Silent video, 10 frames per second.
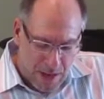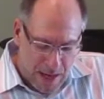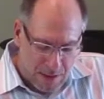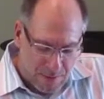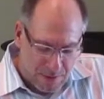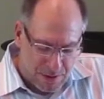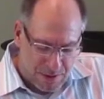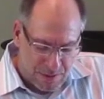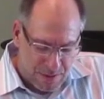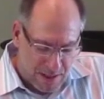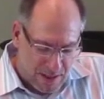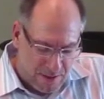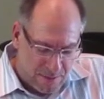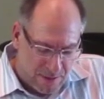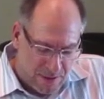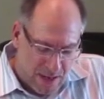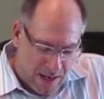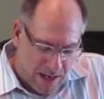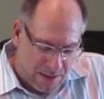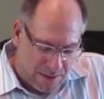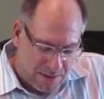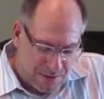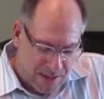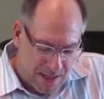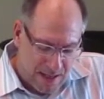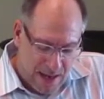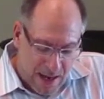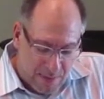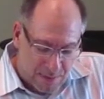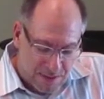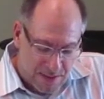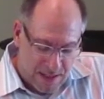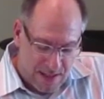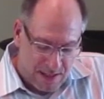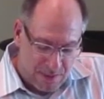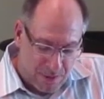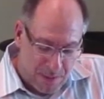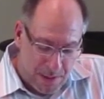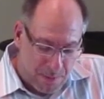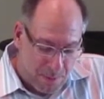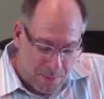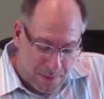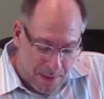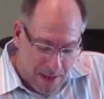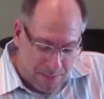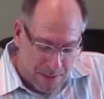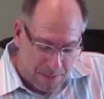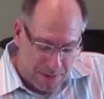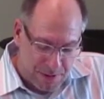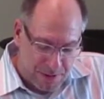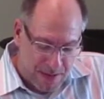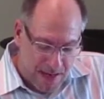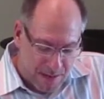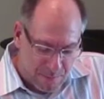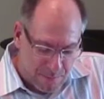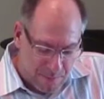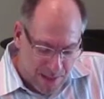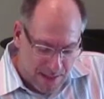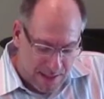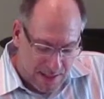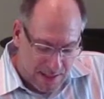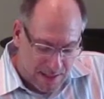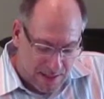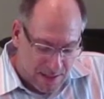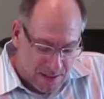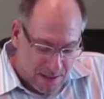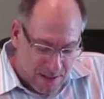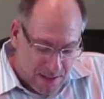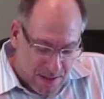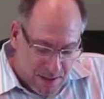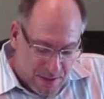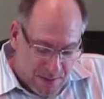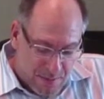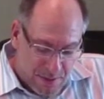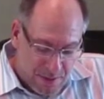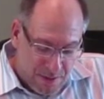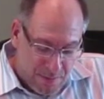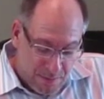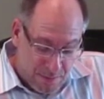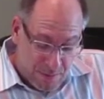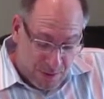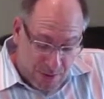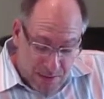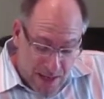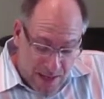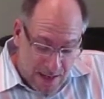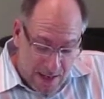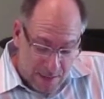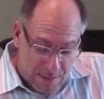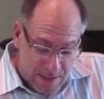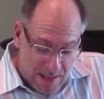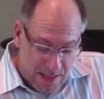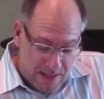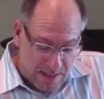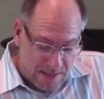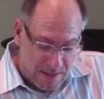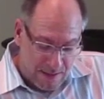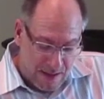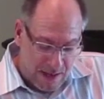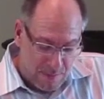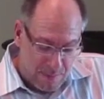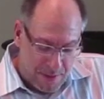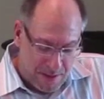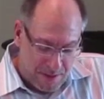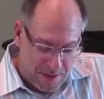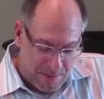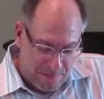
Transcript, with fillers: I will go, and where you stay, I will stay. Your people will be my people, and your God will be my God. Where, where you die, I will die, and there I will be buried.